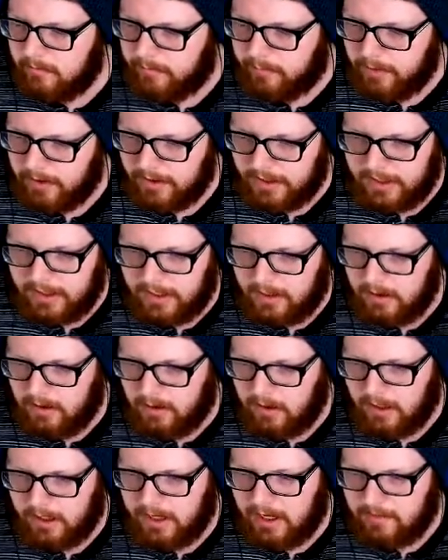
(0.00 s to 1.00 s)
But
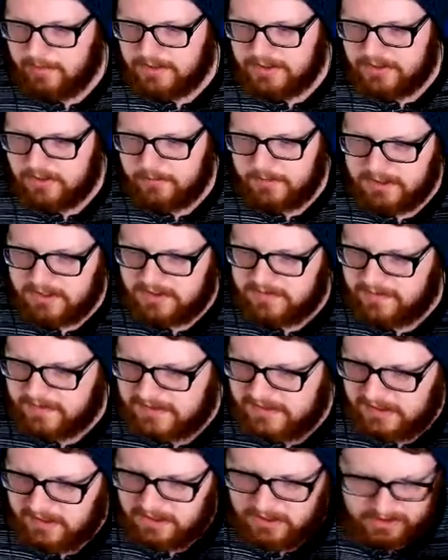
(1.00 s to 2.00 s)
all right, I'm assuming this
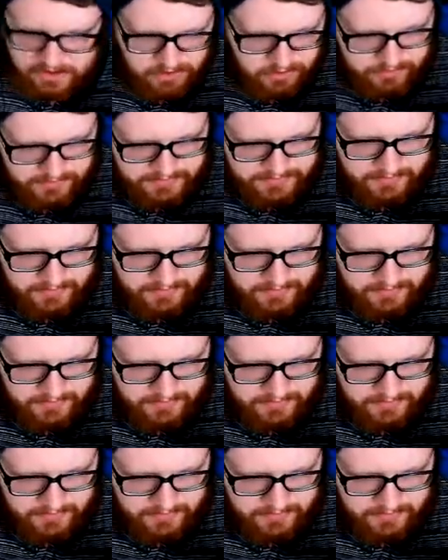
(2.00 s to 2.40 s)
Victini is choice